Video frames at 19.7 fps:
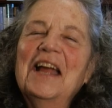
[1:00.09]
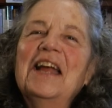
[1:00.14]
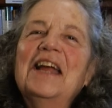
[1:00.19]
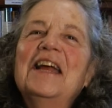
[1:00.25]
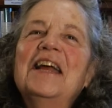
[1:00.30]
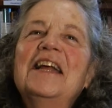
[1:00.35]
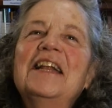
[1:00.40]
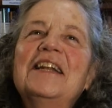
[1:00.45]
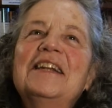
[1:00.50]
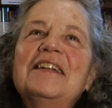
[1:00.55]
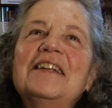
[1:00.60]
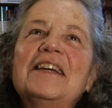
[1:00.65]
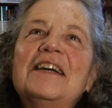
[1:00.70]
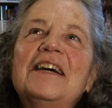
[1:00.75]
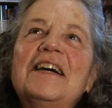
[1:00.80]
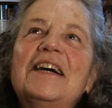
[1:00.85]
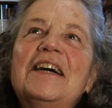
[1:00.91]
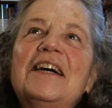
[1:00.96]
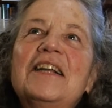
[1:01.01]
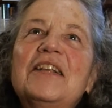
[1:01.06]
And
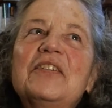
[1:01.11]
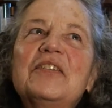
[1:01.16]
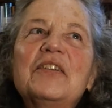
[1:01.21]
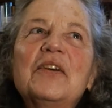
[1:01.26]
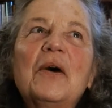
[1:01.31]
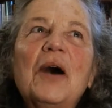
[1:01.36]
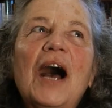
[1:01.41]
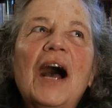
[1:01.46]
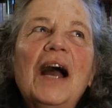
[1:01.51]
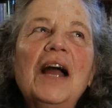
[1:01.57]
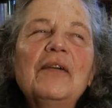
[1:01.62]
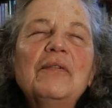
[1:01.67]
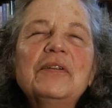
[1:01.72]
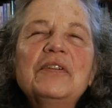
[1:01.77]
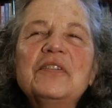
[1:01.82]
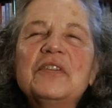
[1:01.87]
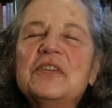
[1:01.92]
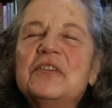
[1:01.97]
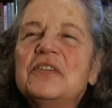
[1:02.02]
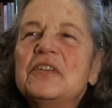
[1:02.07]
so I
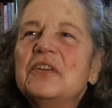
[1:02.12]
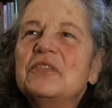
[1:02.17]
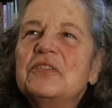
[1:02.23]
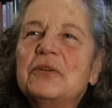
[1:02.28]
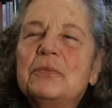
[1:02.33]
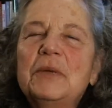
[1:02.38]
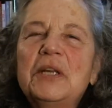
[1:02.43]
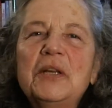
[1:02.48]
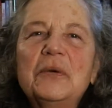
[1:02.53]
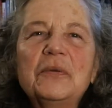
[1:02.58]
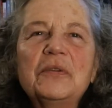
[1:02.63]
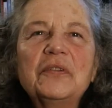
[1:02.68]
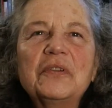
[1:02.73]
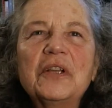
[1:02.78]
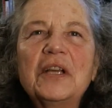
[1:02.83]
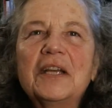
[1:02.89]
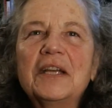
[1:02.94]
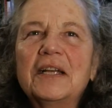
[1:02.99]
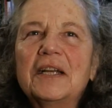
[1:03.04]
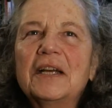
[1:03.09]
resisted. To me, it was
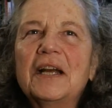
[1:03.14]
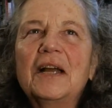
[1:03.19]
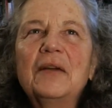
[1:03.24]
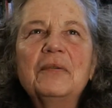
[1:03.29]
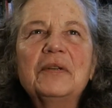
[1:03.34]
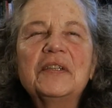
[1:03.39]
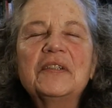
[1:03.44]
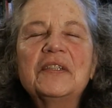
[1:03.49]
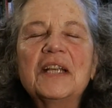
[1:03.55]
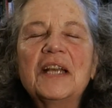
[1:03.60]
like I would